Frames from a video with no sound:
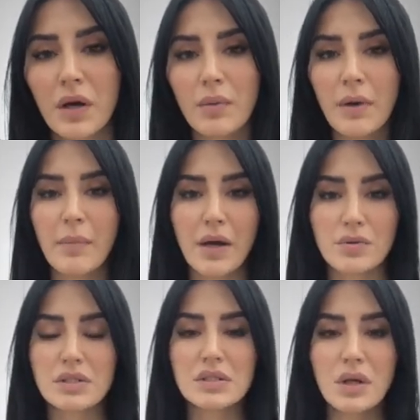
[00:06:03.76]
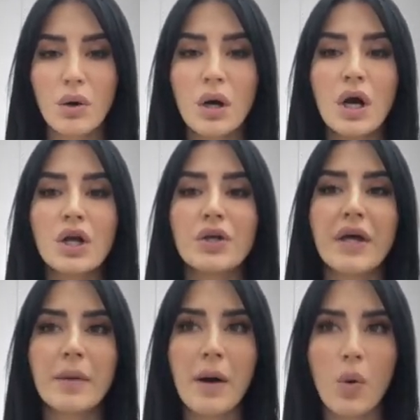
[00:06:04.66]
my battery's low. You
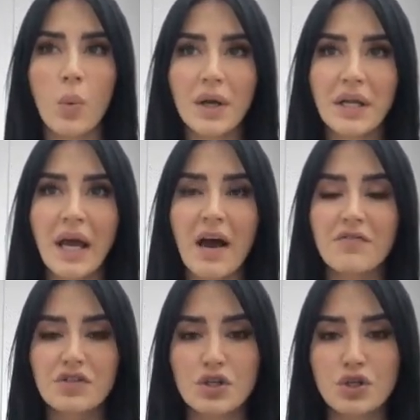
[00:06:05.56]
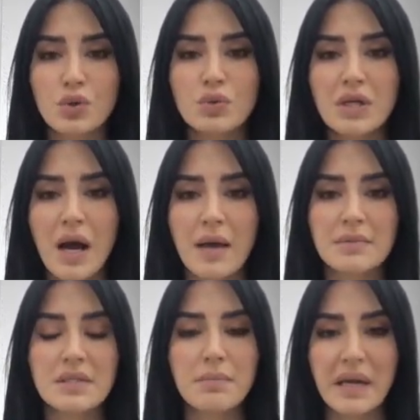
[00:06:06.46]
get about 1.5 to 2 times
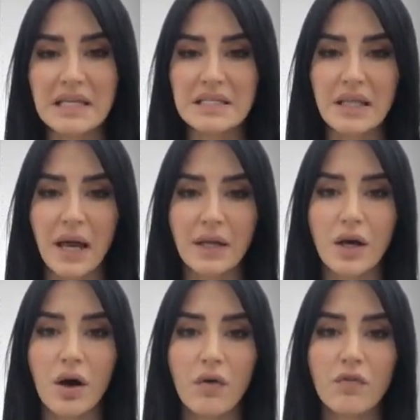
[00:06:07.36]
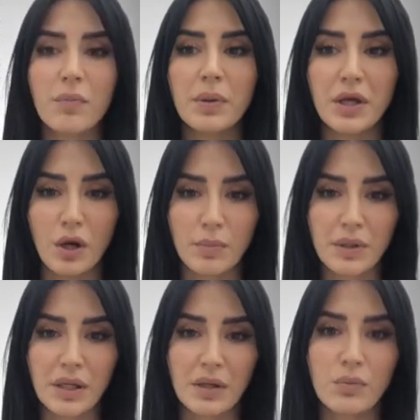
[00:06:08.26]
the baseline of
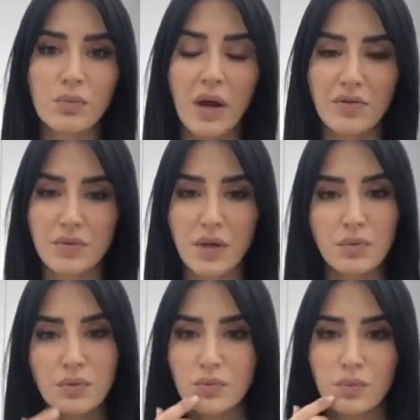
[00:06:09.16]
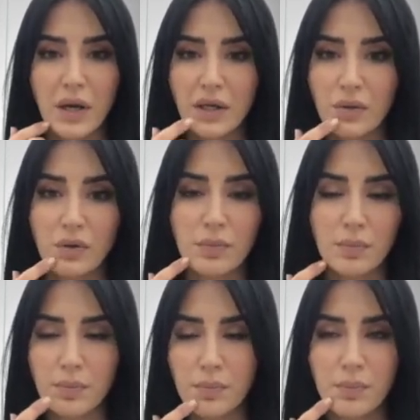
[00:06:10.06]
PRP rather than regular
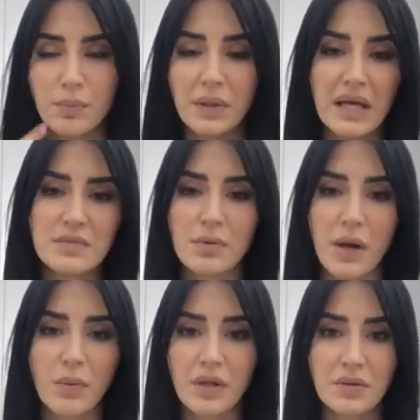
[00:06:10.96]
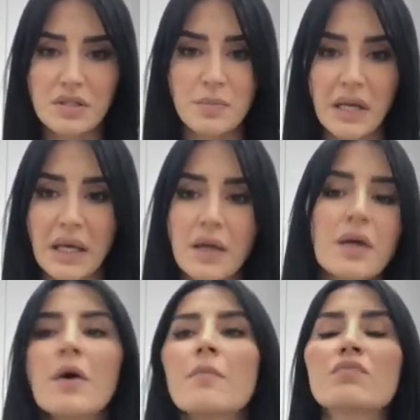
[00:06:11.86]
plasma, right, without spinning it.
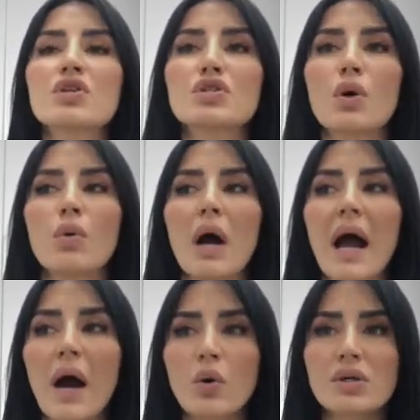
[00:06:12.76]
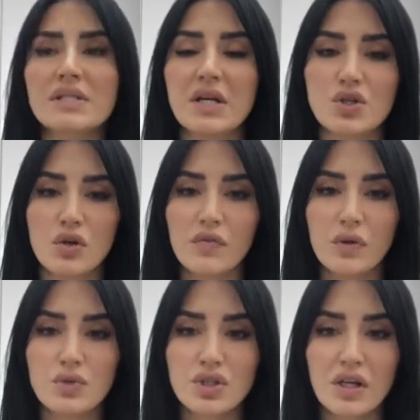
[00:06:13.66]
So our
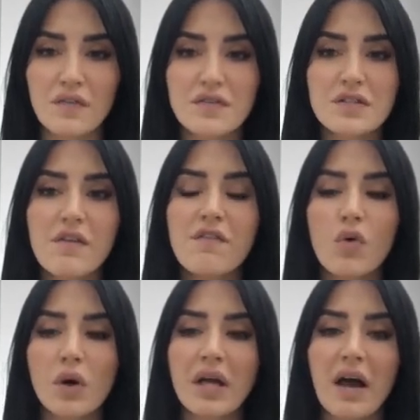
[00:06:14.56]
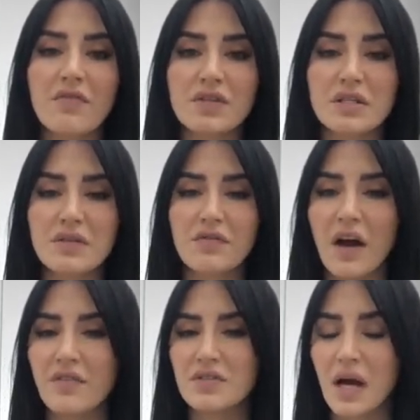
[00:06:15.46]
centrifuge gives 4.5 to
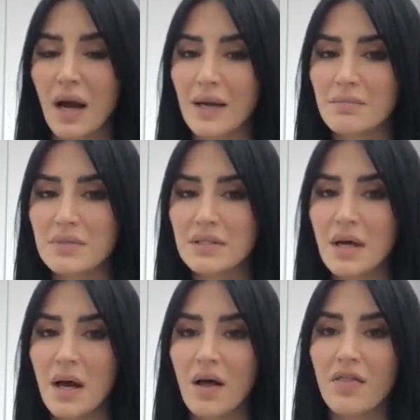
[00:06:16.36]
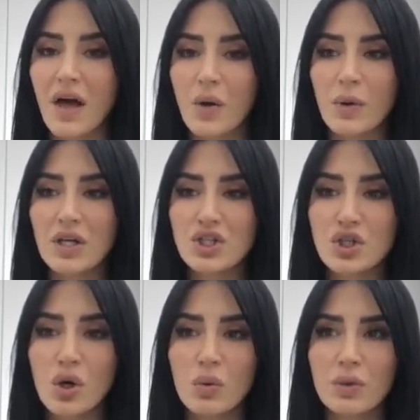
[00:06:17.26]
5 times that
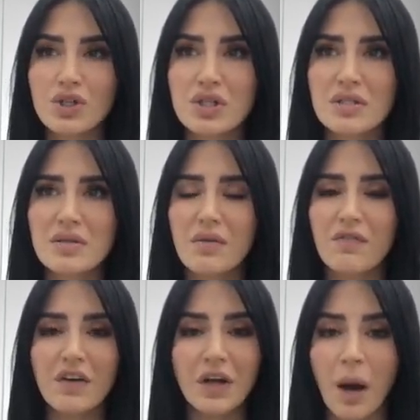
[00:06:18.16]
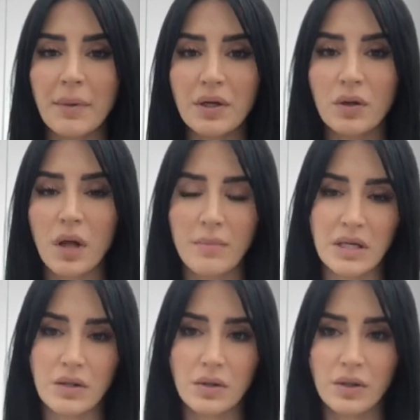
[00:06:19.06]
ratio, which is phenomenal. I
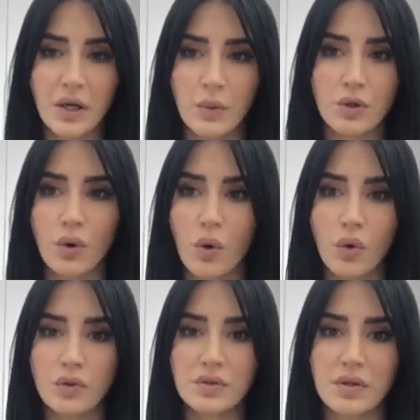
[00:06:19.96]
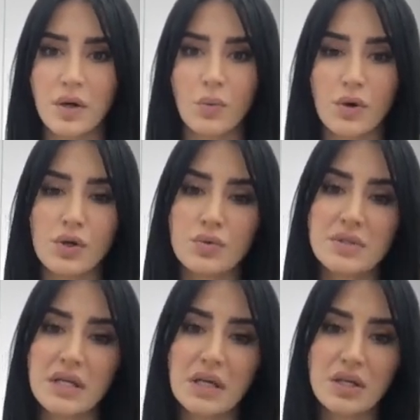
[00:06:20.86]
mean, the liquid gold that we're
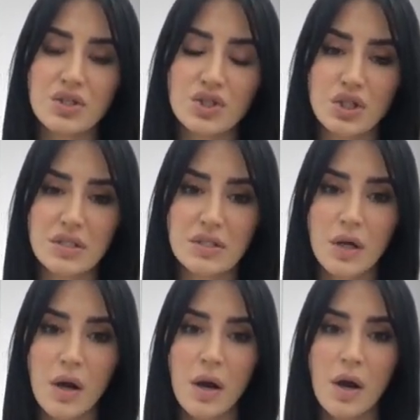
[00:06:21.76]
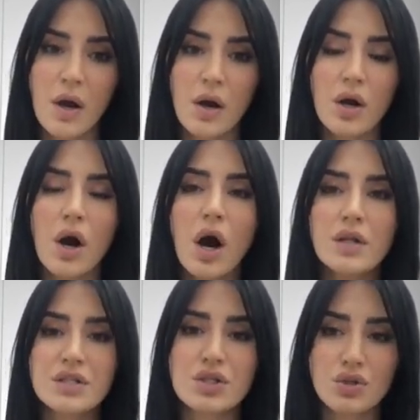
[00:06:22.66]
using is just
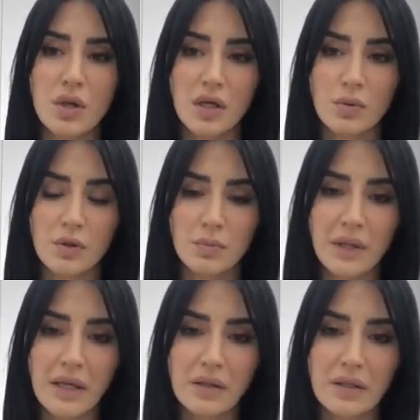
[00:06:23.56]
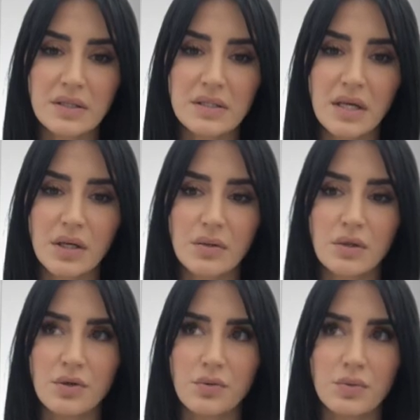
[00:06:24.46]
concentrated with platelets, and
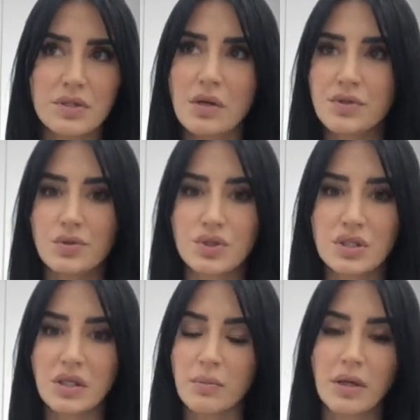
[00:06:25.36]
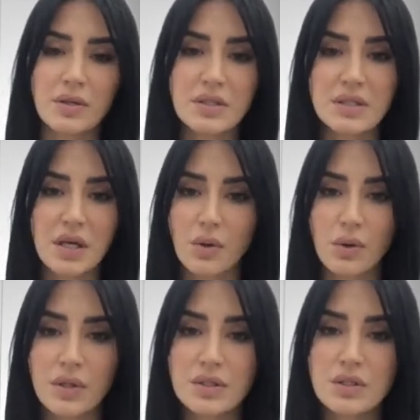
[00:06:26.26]
your results are just going to be on
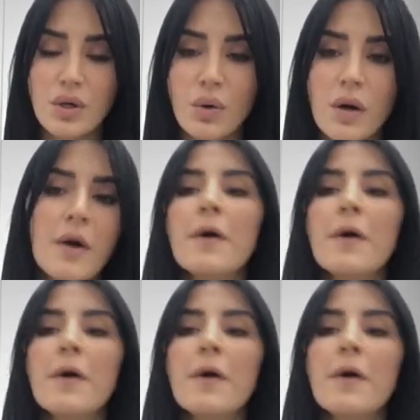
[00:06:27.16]
steroids. So